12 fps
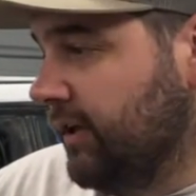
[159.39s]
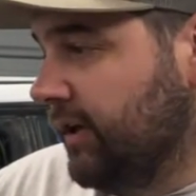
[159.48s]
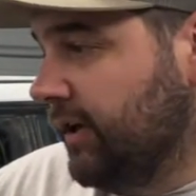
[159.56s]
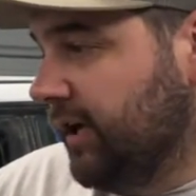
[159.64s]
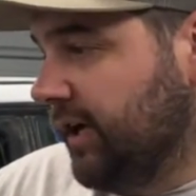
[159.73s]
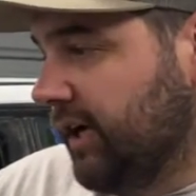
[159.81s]

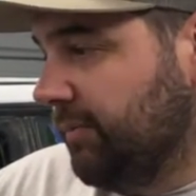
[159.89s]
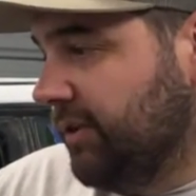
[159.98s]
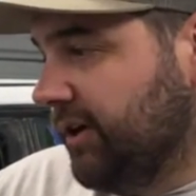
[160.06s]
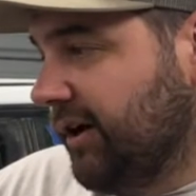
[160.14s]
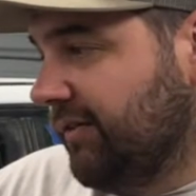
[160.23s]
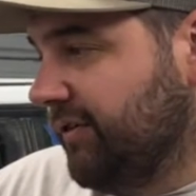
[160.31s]
but the
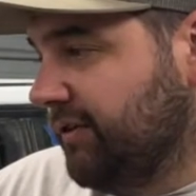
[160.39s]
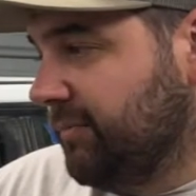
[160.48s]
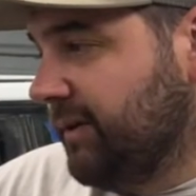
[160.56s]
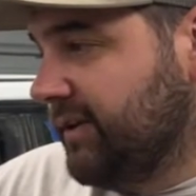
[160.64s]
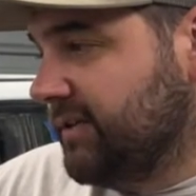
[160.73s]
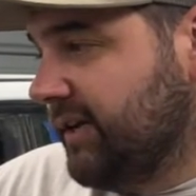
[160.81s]
car felt
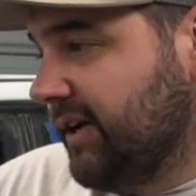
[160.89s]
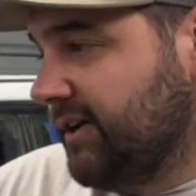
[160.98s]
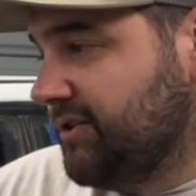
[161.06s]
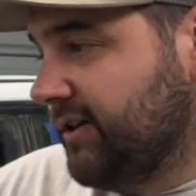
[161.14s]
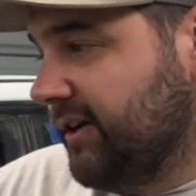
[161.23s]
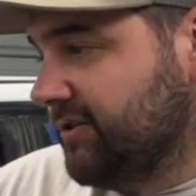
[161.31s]
amazing, as
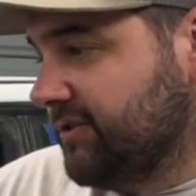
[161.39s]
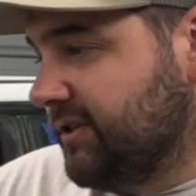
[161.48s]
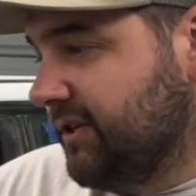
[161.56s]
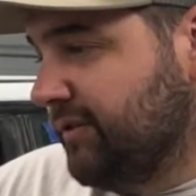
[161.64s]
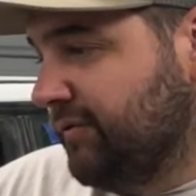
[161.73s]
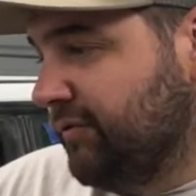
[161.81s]
you guys will see
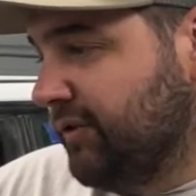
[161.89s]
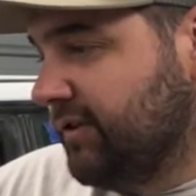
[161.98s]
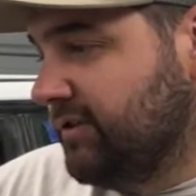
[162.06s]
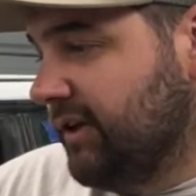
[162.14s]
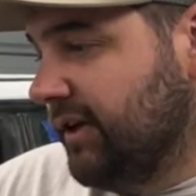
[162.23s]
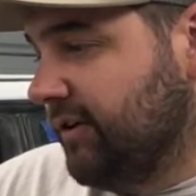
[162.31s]
in the
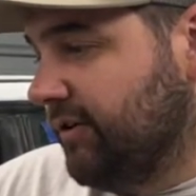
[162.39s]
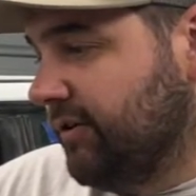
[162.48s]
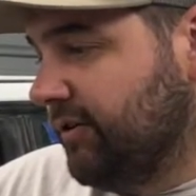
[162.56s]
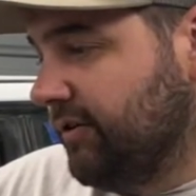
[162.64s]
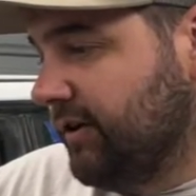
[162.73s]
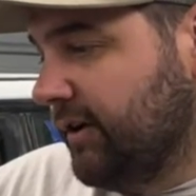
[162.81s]
footage
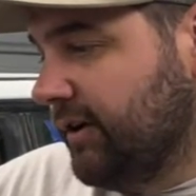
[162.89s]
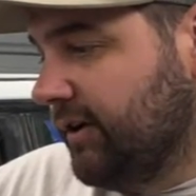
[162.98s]
later.